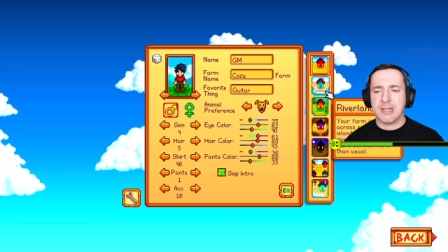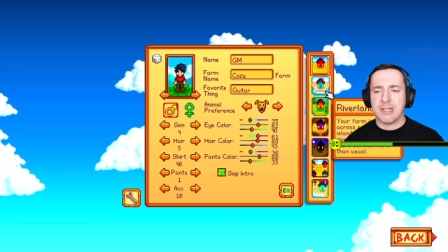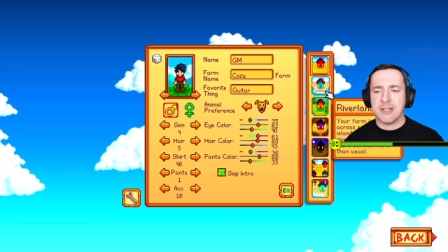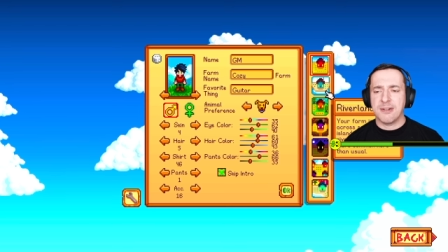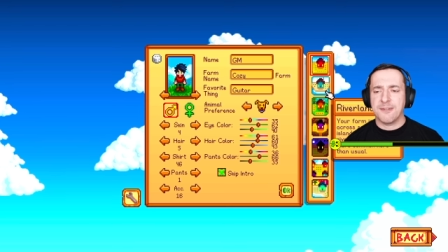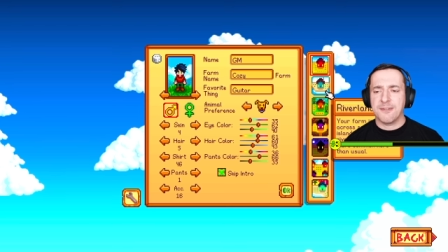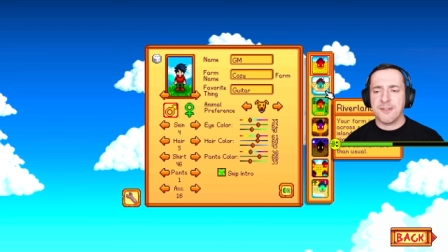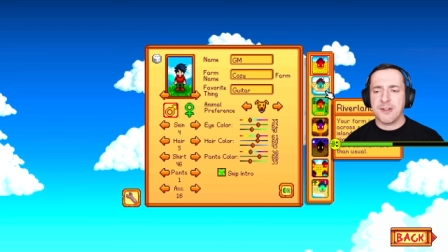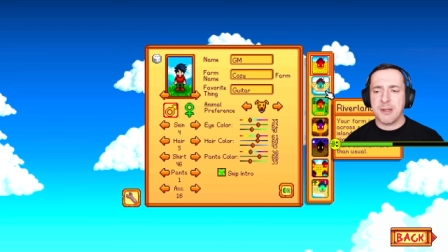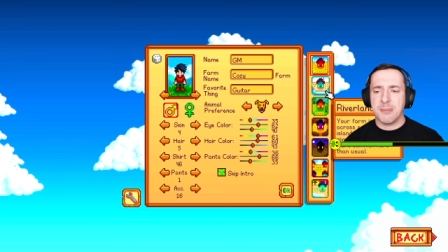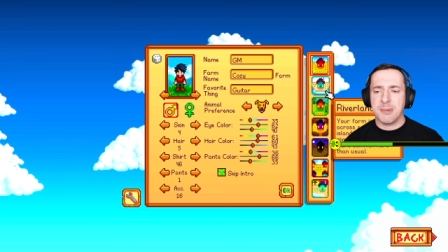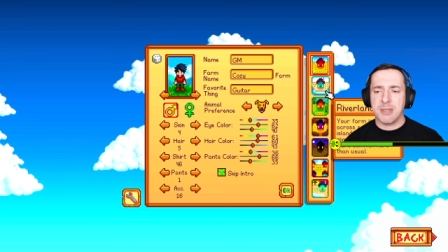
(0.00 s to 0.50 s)
around
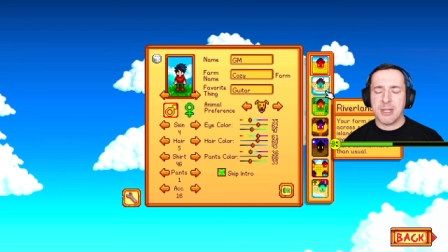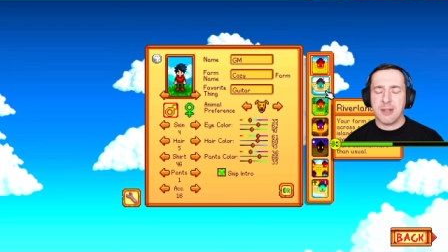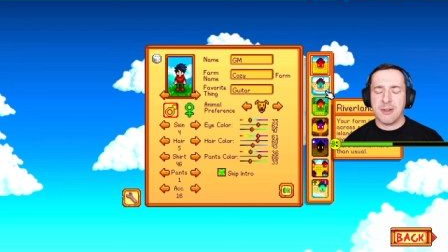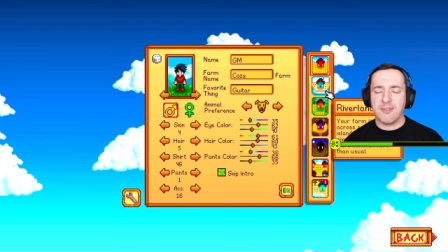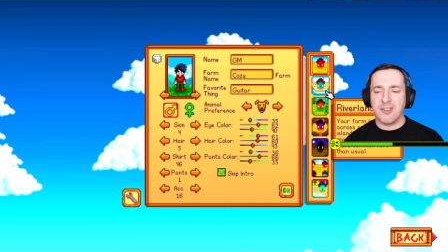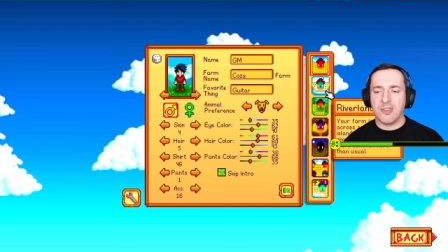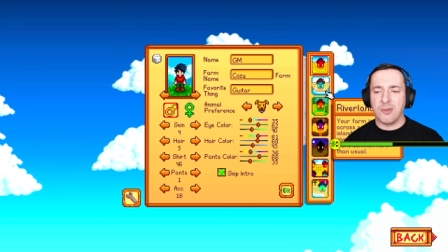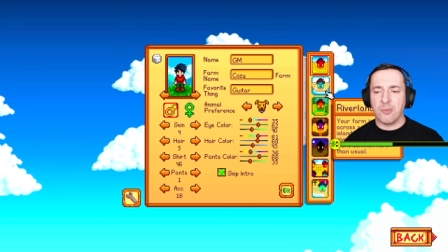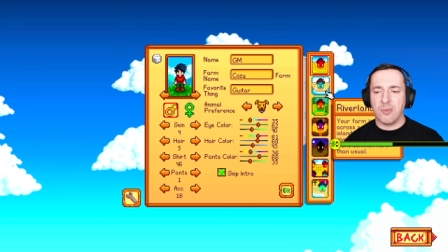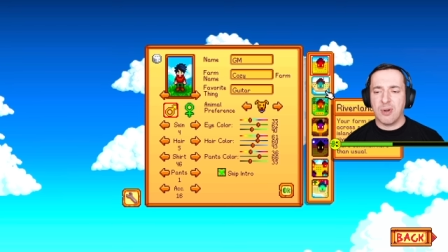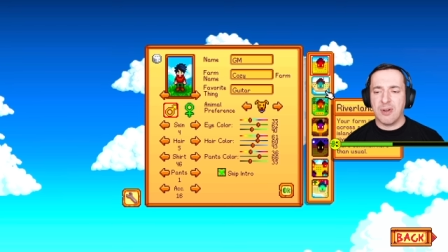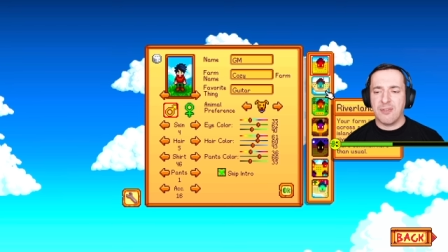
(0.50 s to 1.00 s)
your farm, you go
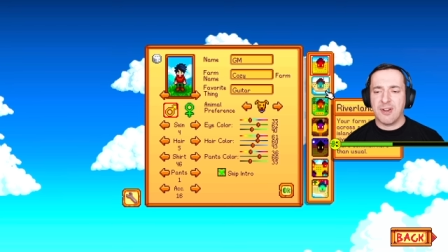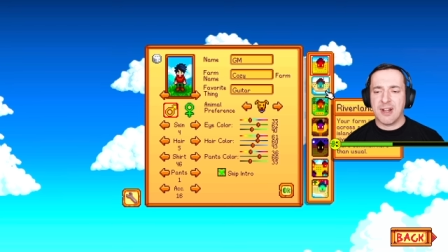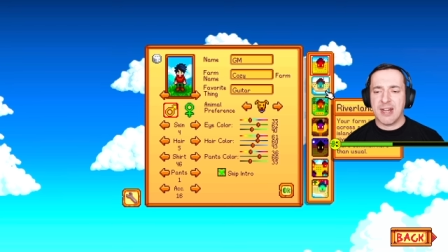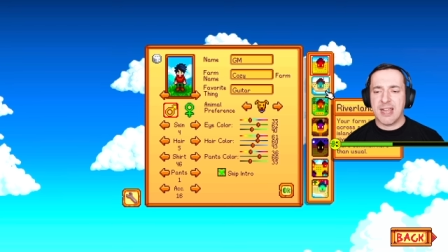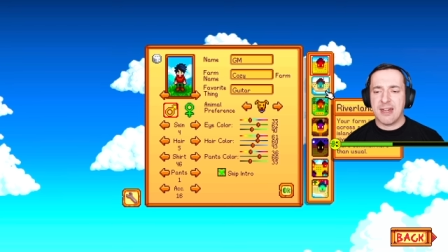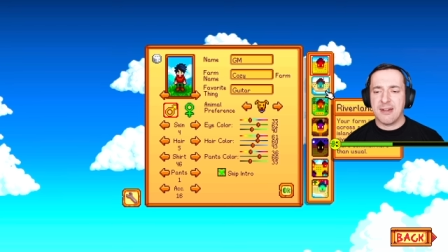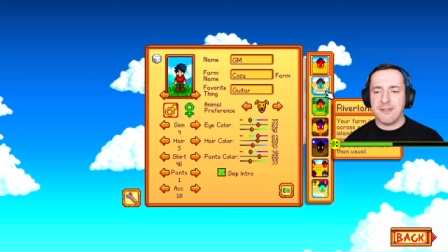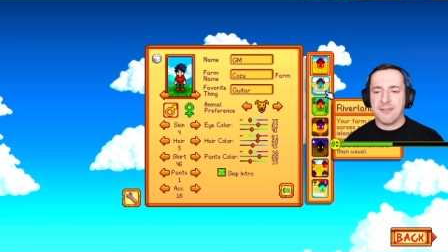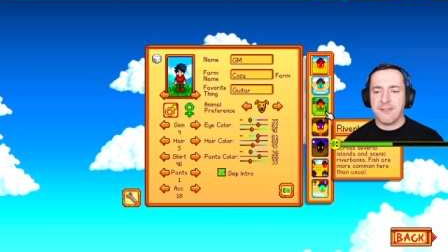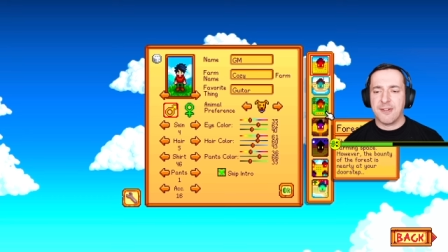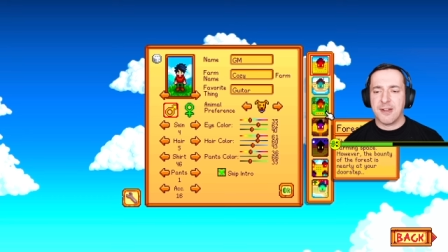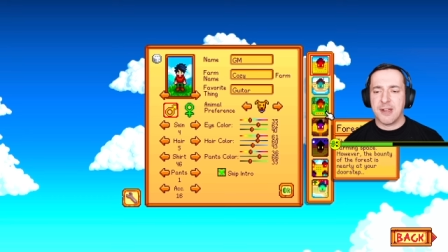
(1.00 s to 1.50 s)
for the
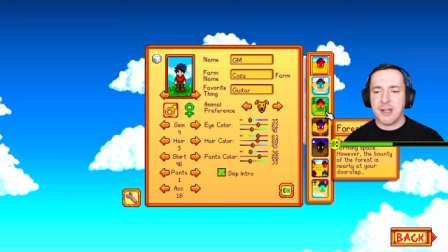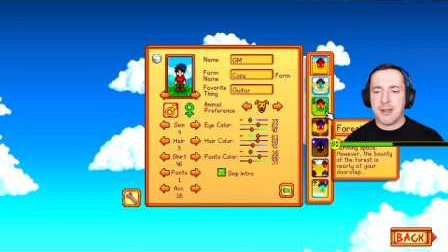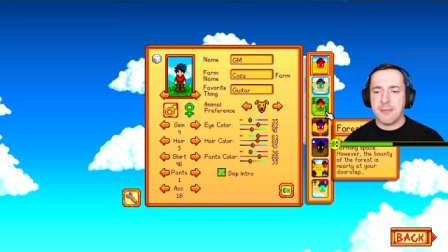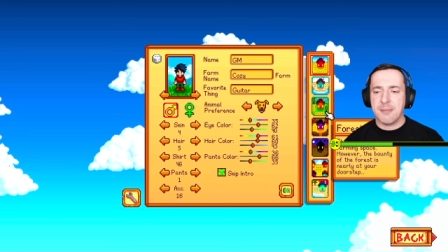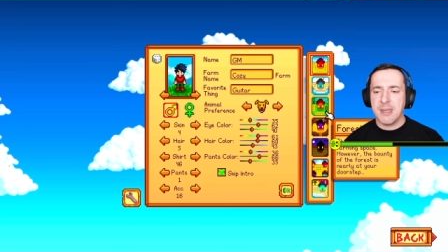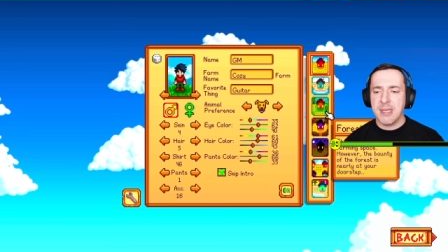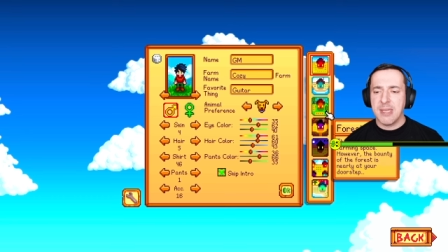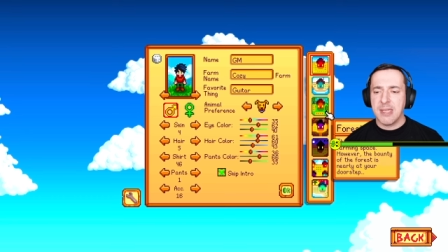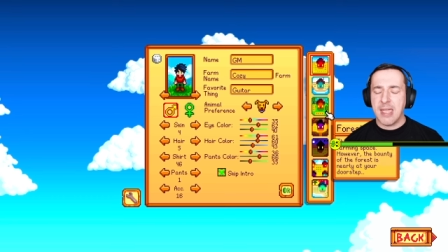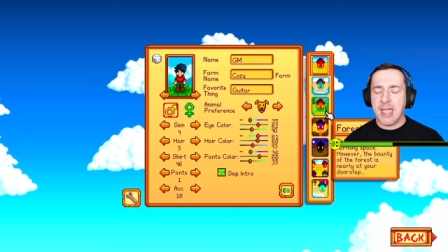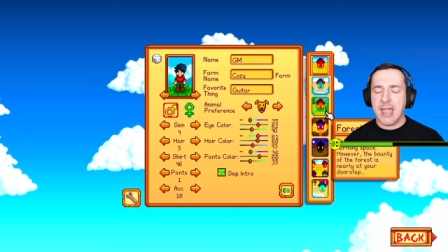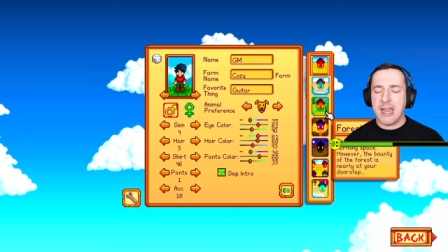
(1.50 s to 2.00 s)
Riverland farm.